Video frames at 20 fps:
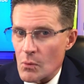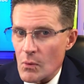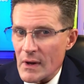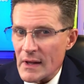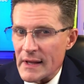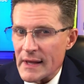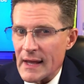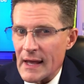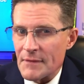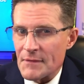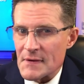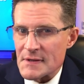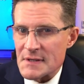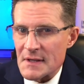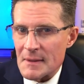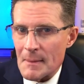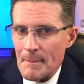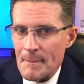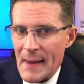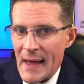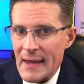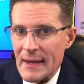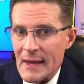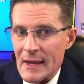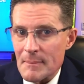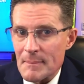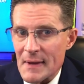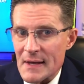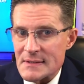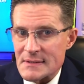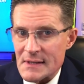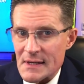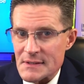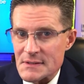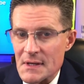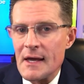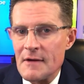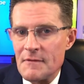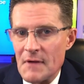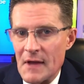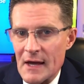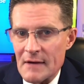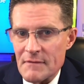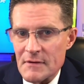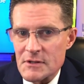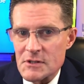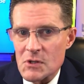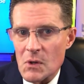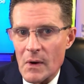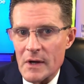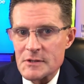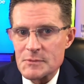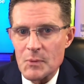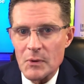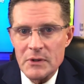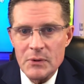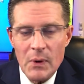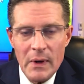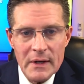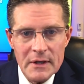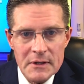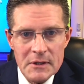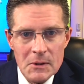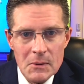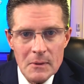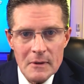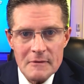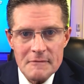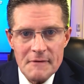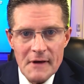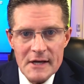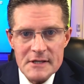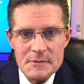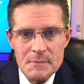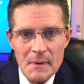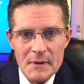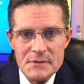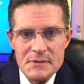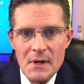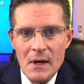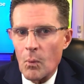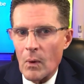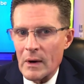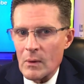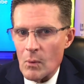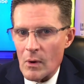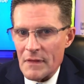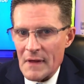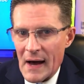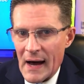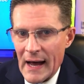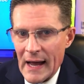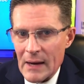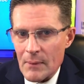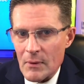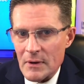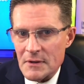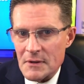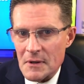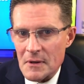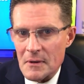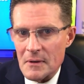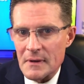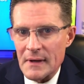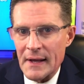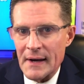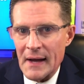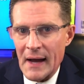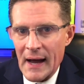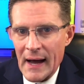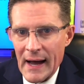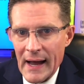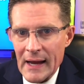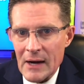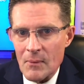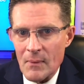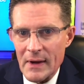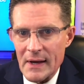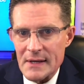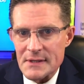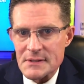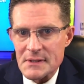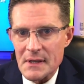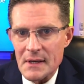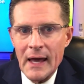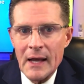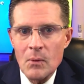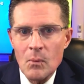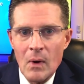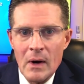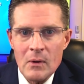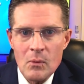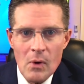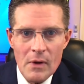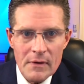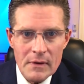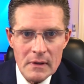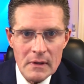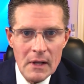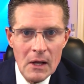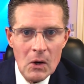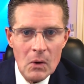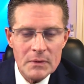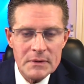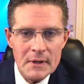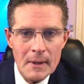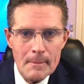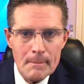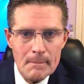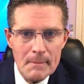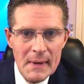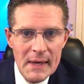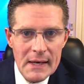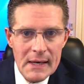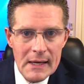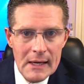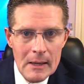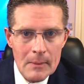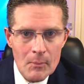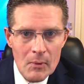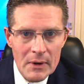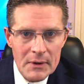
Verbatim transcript: really get this, in the banking business, if you have a choice between two investments, one with high return and high risk, and one with low to medium